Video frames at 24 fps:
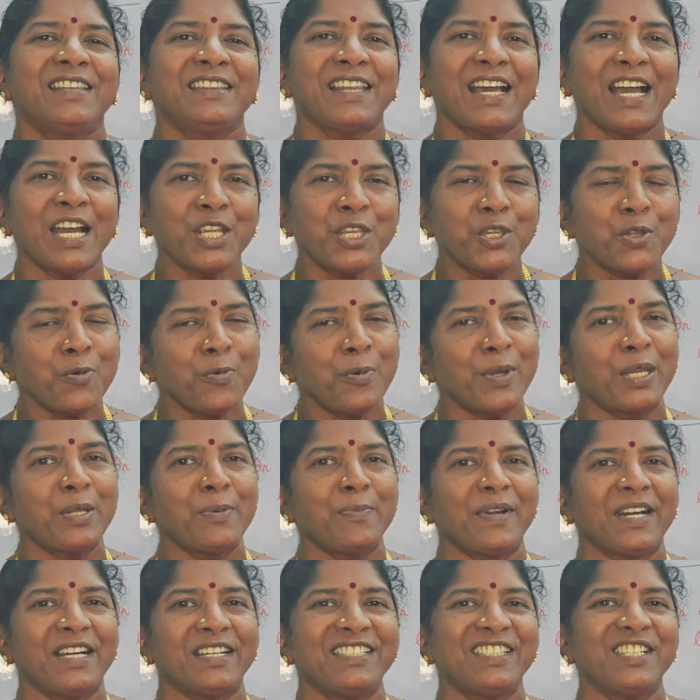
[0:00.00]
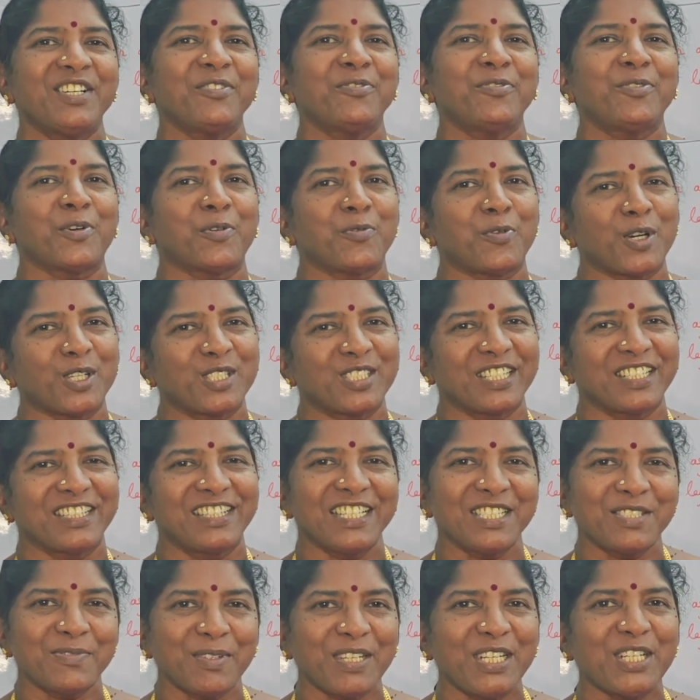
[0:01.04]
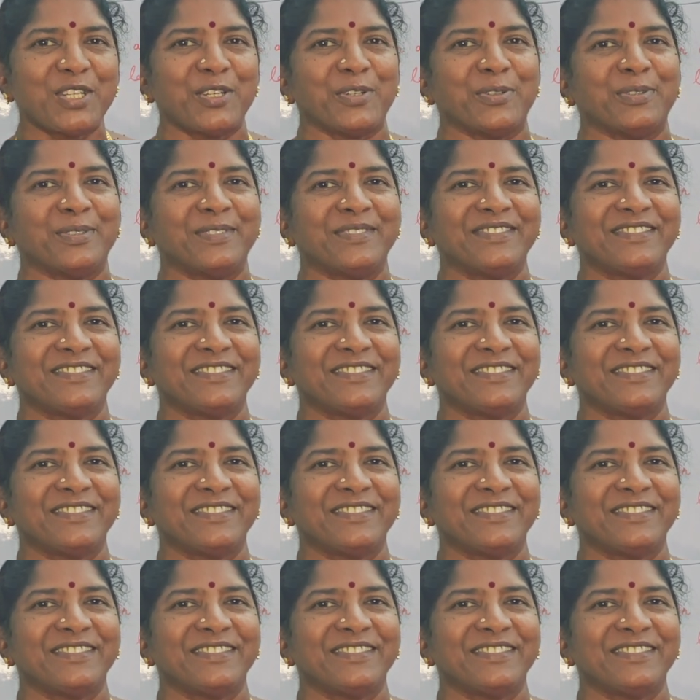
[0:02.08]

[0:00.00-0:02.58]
Thank you very much for watching this video.